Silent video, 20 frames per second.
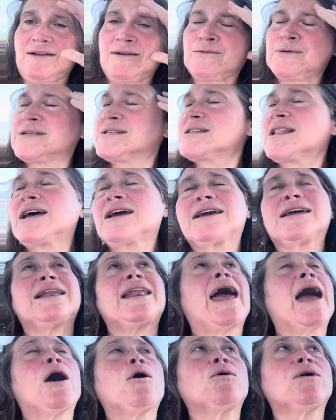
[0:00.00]
It was like
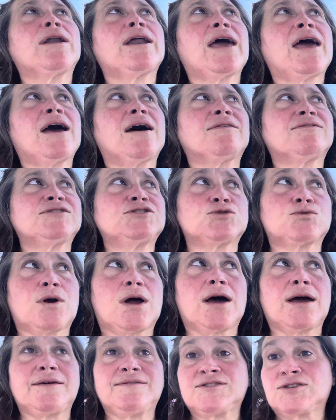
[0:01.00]
an hour and a half
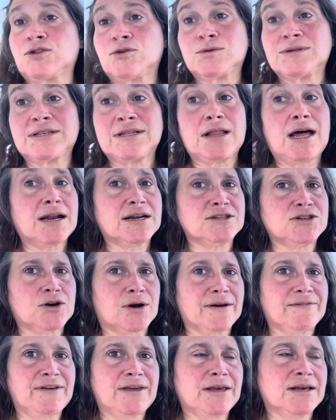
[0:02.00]
drive, so there was a lot of
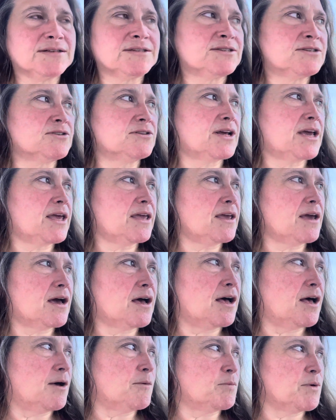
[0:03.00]
driving yesterday.
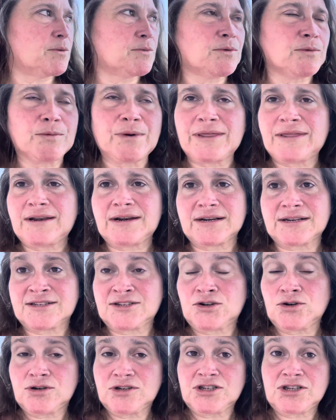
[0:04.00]
Um, we were with an
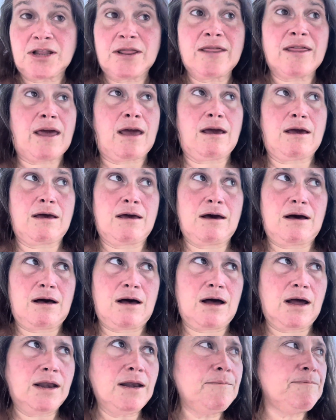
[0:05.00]
excursion, thank
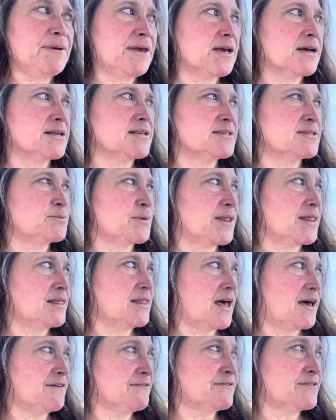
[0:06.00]
God, because we
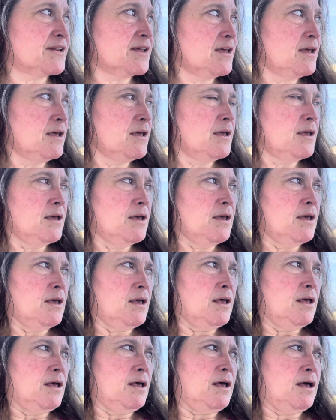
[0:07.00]
left,
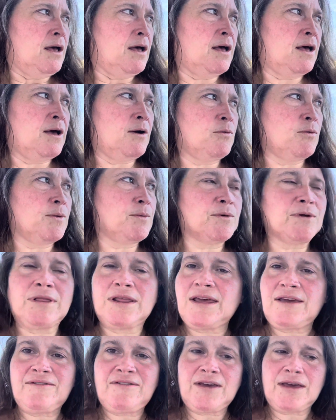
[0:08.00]
we were
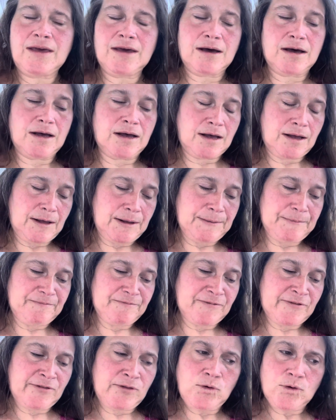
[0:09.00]
leaving
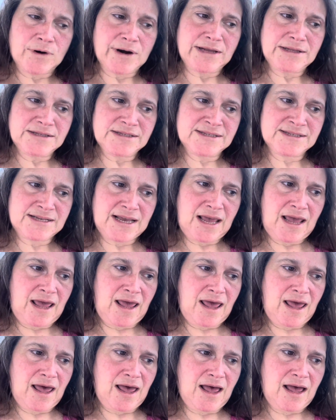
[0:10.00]
um, Florence
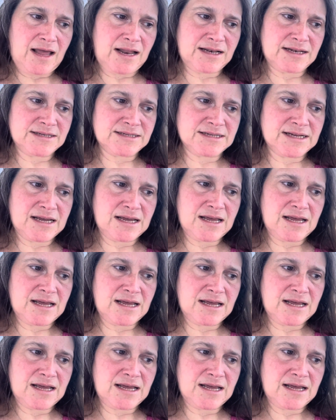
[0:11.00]
and